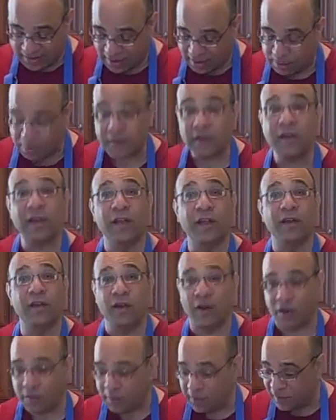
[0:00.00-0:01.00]
a particular
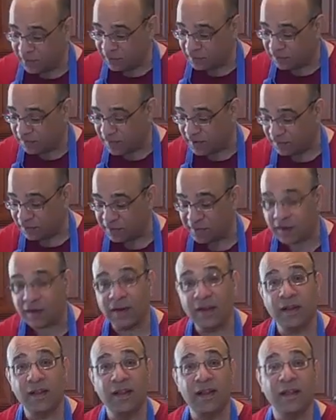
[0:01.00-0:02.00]
Armenian favorite,
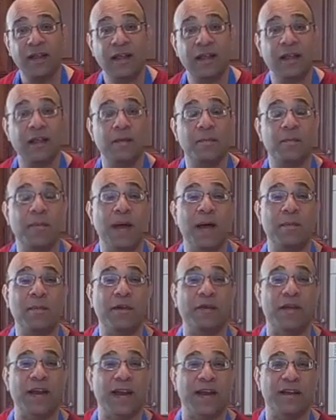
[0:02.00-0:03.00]

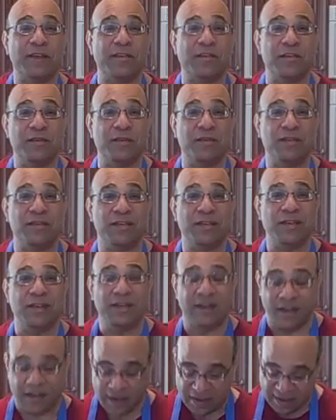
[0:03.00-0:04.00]
pomegranate juice.
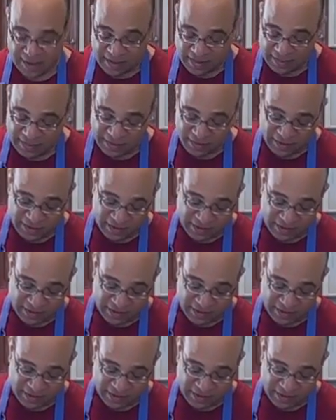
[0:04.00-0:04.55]
There